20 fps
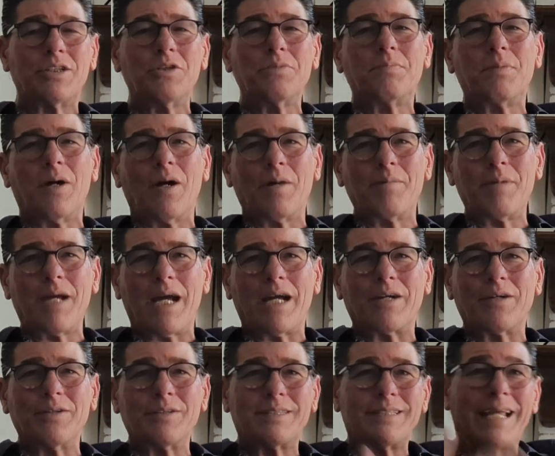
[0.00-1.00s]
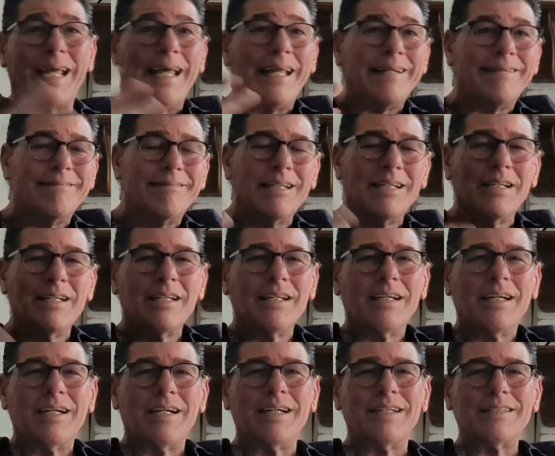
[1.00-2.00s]
coupon back or
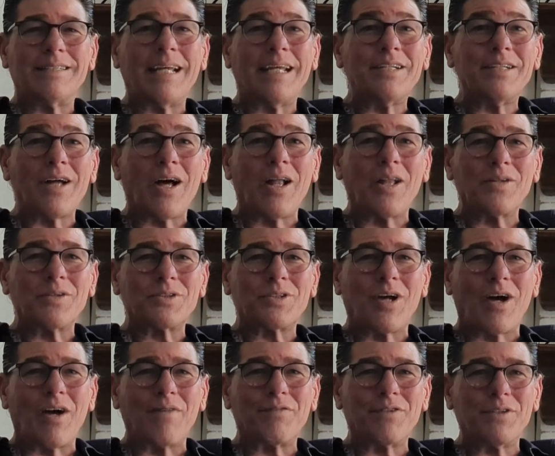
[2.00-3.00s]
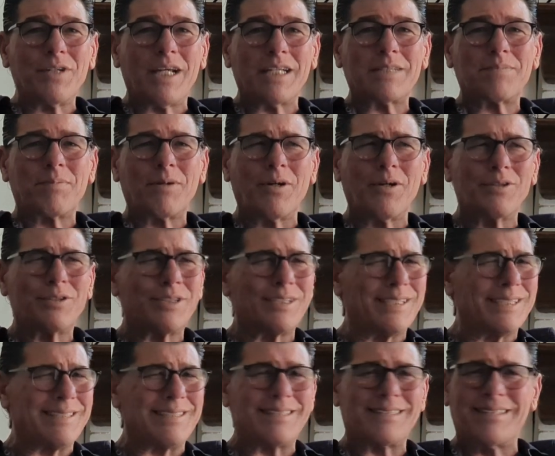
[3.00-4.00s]
$10 off your next
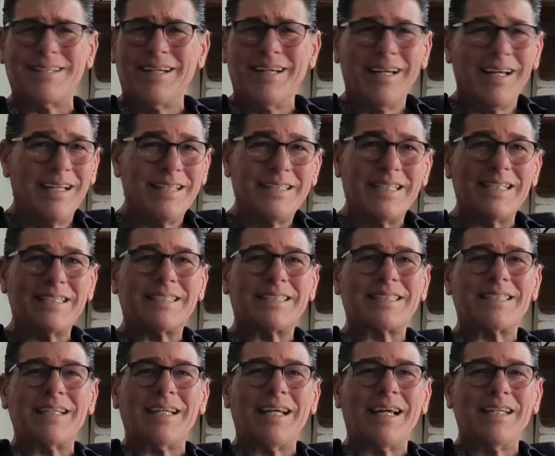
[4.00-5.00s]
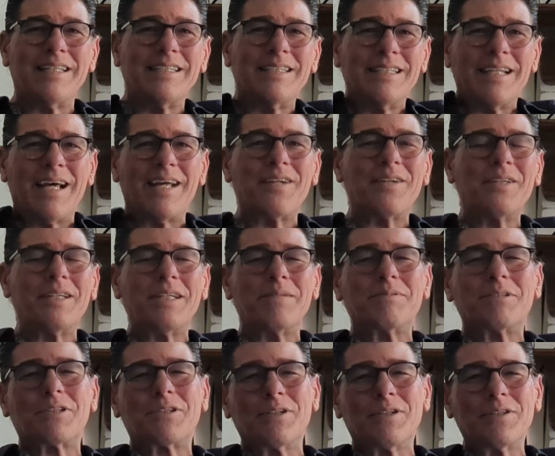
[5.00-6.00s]
purchase. That's not only
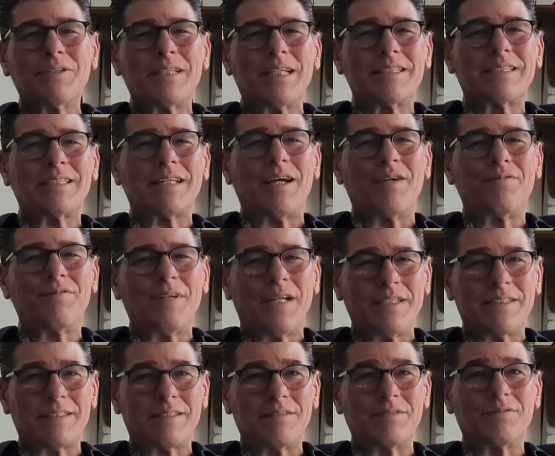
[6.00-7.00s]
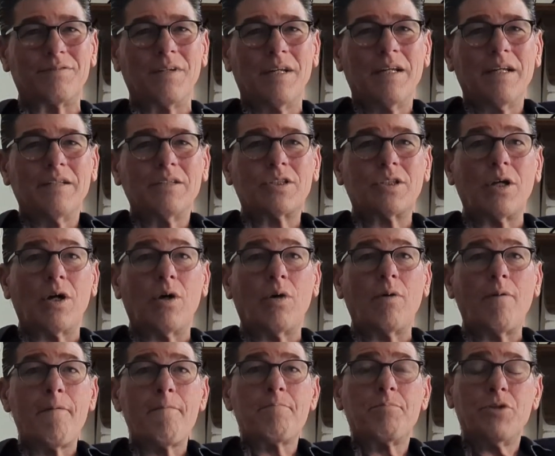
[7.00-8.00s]
absurd, that's offensive.
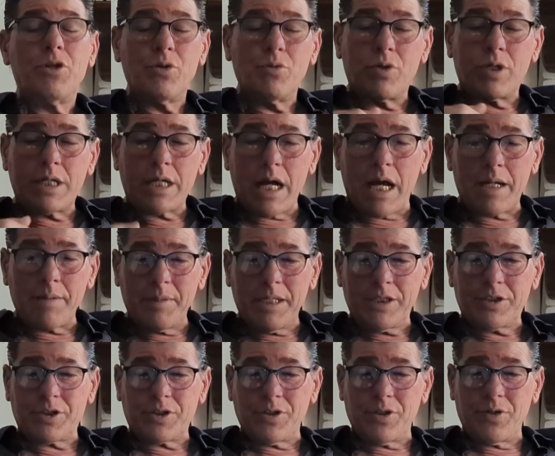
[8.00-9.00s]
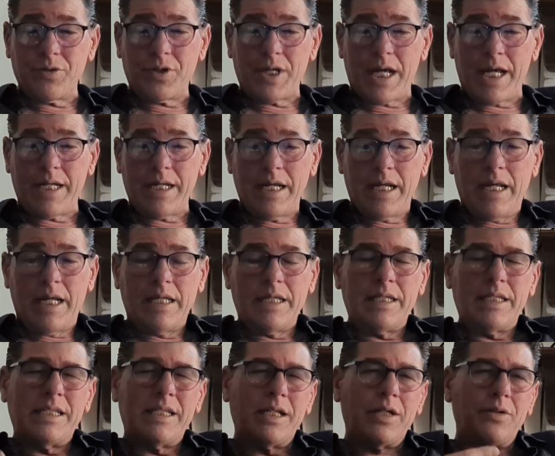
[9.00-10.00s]
So you've got to make sure that
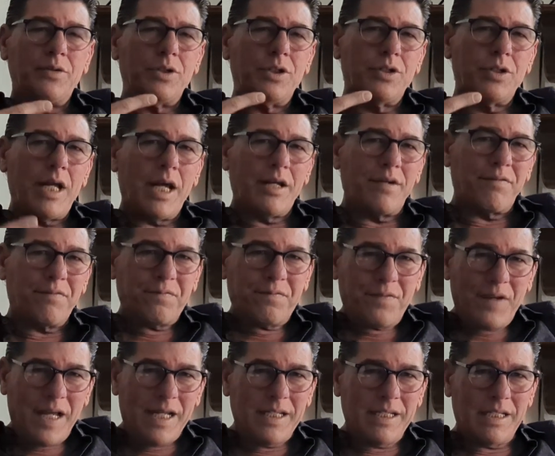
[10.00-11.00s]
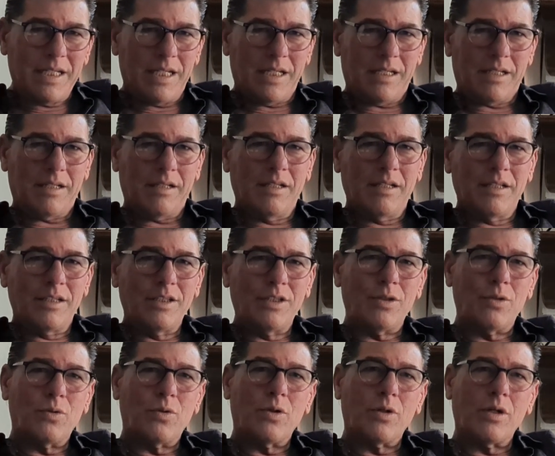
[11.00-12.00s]
you're not offending
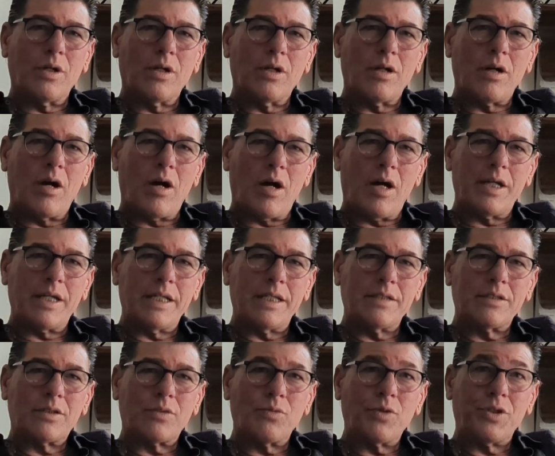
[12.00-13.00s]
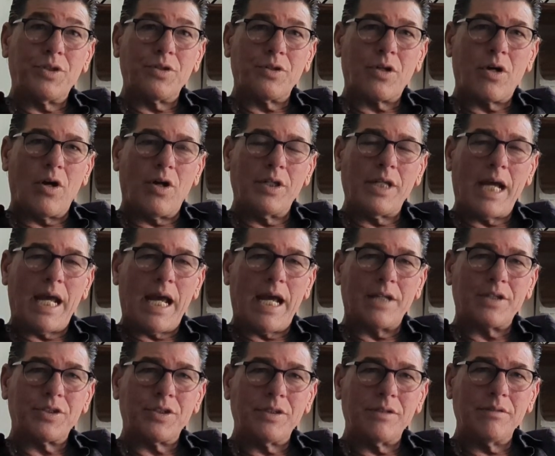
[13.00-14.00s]
your audience with your call to
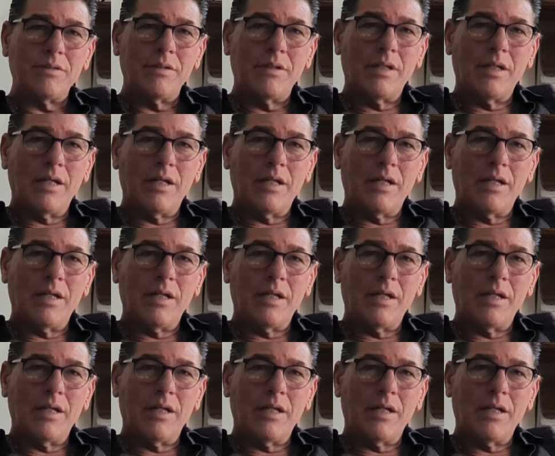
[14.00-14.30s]
action.